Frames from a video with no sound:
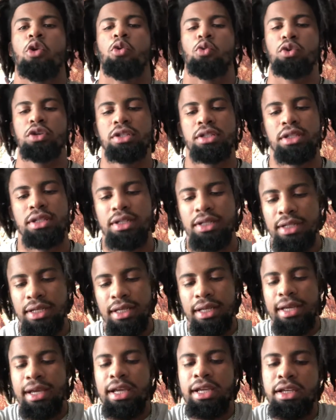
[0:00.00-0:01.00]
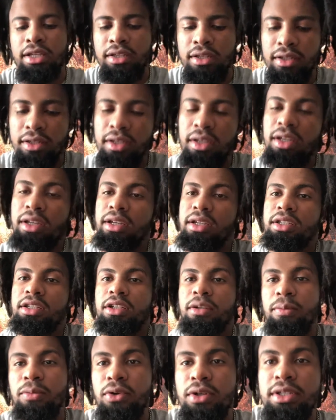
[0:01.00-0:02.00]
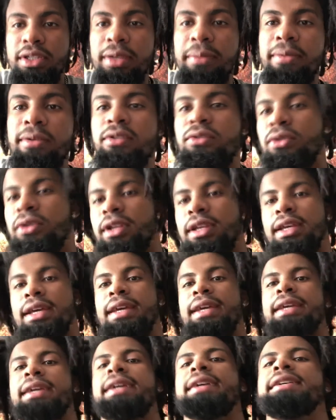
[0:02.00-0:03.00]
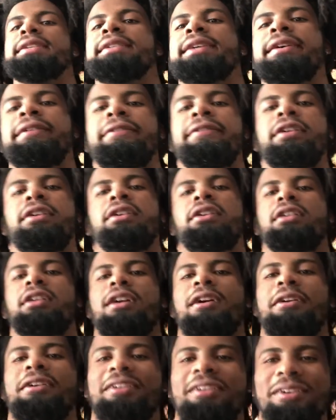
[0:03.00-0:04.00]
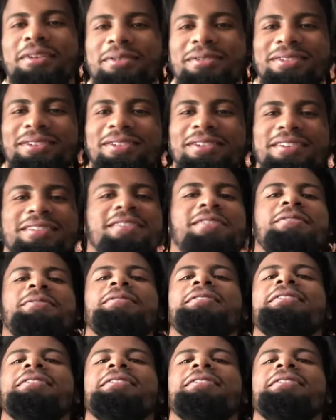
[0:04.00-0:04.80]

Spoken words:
What's good, gang? It's your boy ZP20, aka ZFL. Y'all already know what's going on.